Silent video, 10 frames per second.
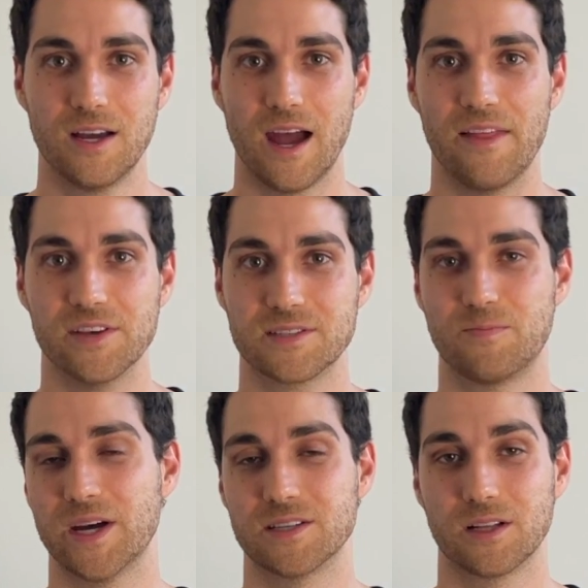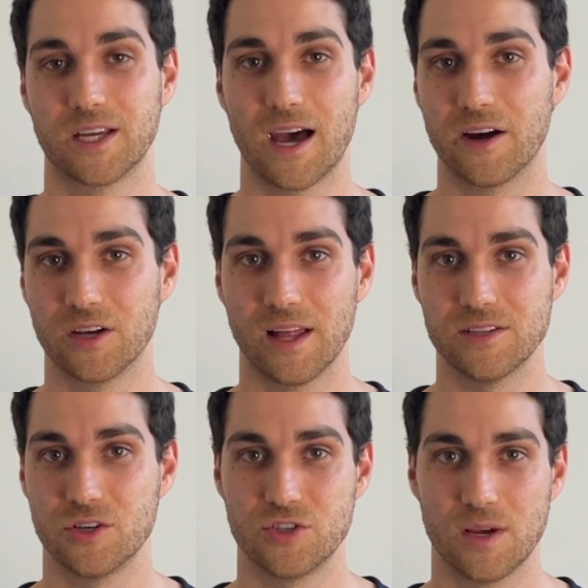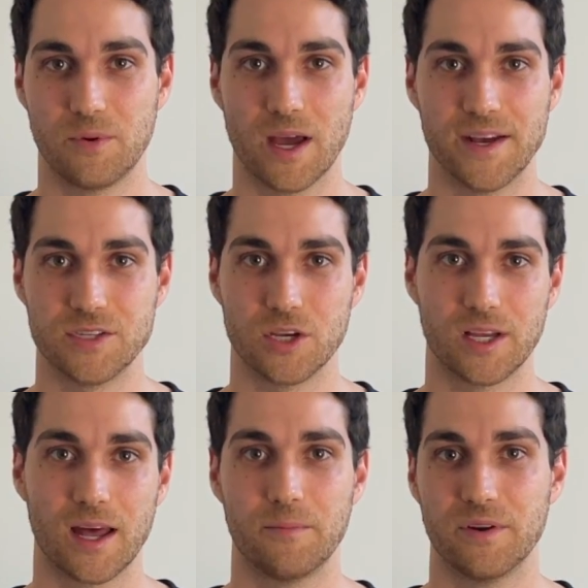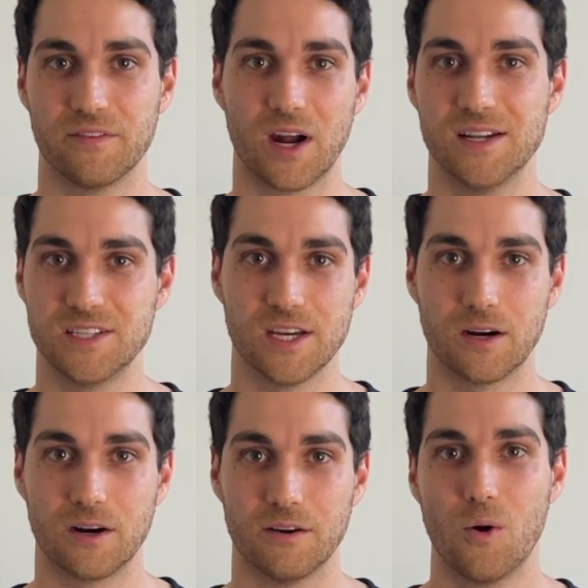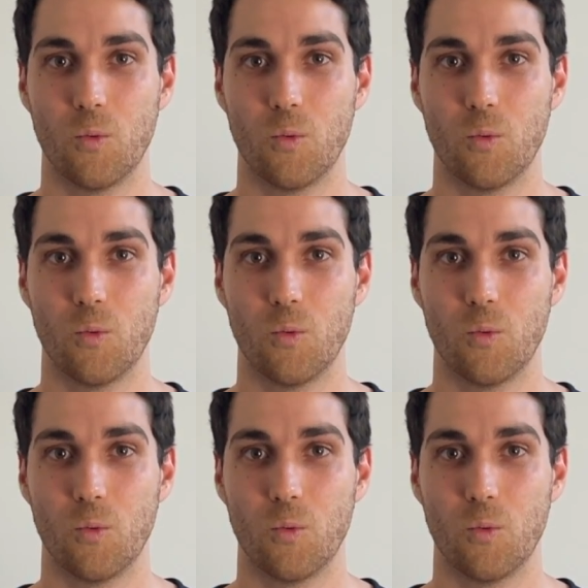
and this basically calculates your GPA so you can get a bit of an idea of